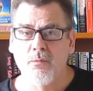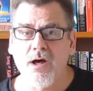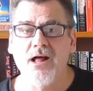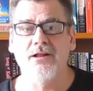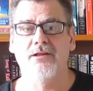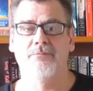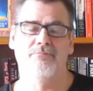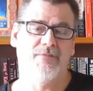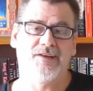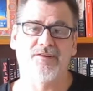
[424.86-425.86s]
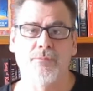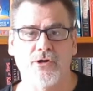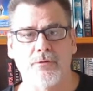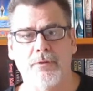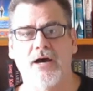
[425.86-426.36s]
Well, it's a
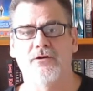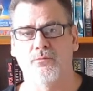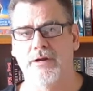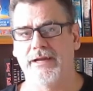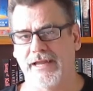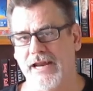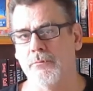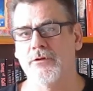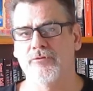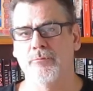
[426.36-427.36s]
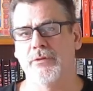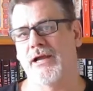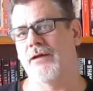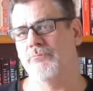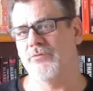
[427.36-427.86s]
book about where cannibalism
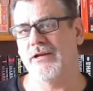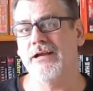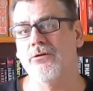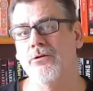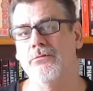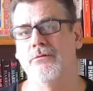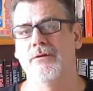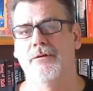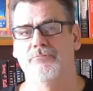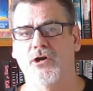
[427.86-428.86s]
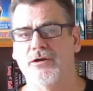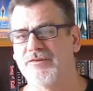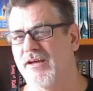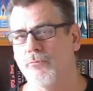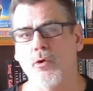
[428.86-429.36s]
becomes legal. Not going to
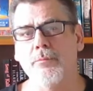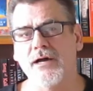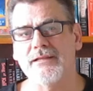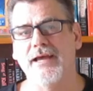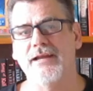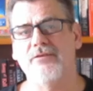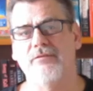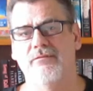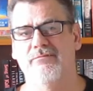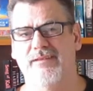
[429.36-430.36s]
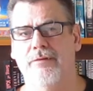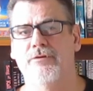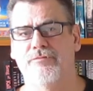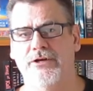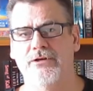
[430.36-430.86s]
say more about that. That
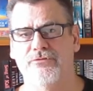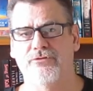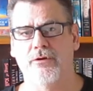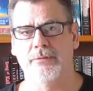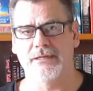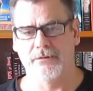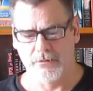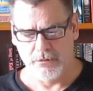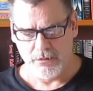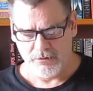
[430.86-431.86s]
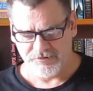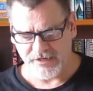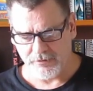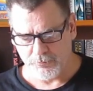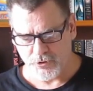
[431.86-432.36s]
was freaking disturbing.
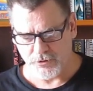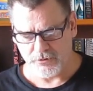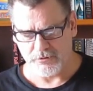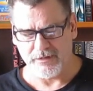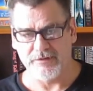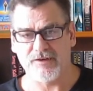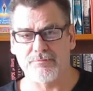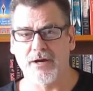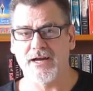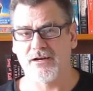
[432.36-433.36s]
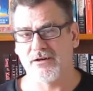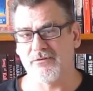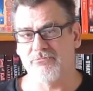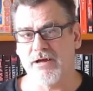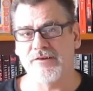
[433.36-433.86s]
Second book, and this might
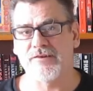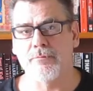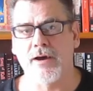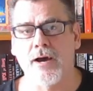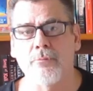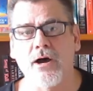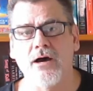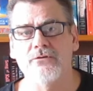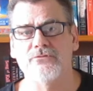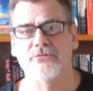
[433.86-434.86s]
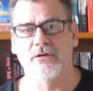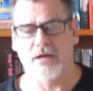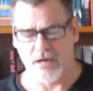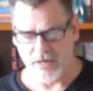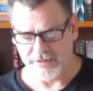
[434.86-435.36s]
raise some eyebrows,
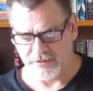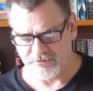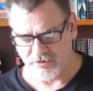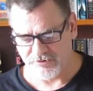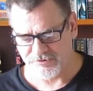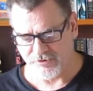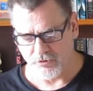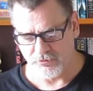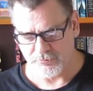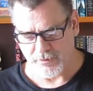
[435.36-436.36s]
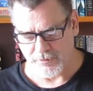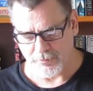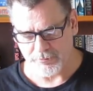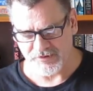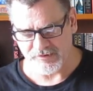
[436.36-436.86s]
that is Lost Souls by
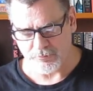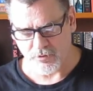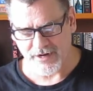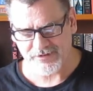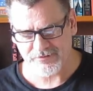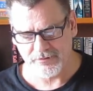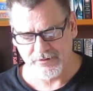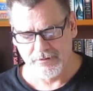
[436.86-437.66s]
Poppy Z. Bright.